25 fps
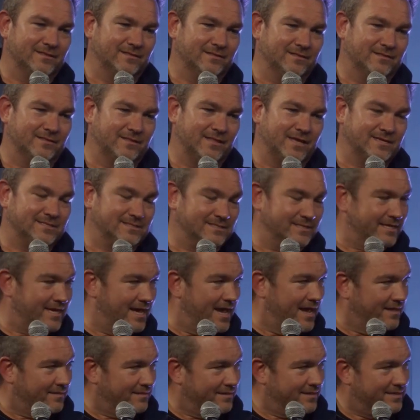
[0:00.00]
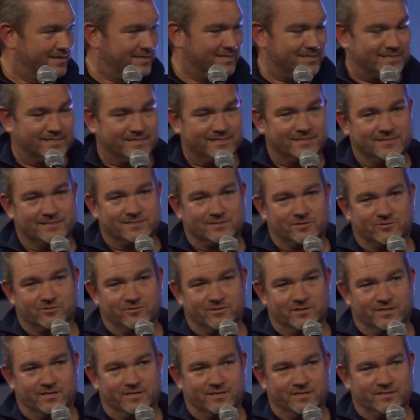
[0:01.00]
Leslie Headland is
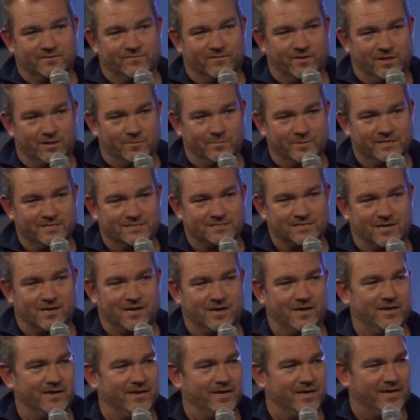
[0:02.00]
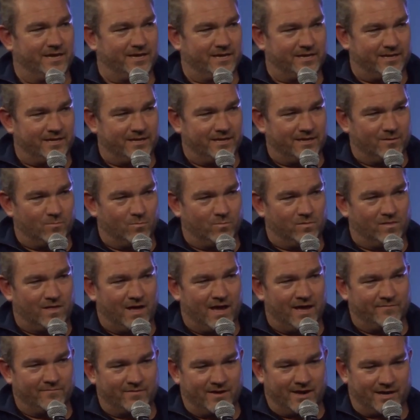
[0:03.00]
currently in development on a
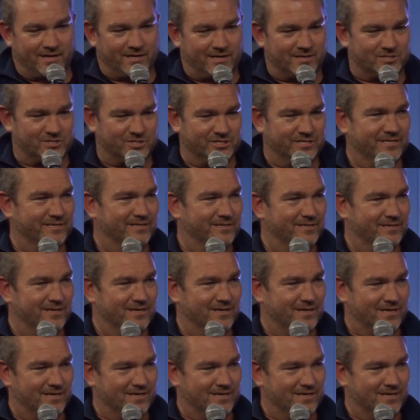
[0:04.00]
live-action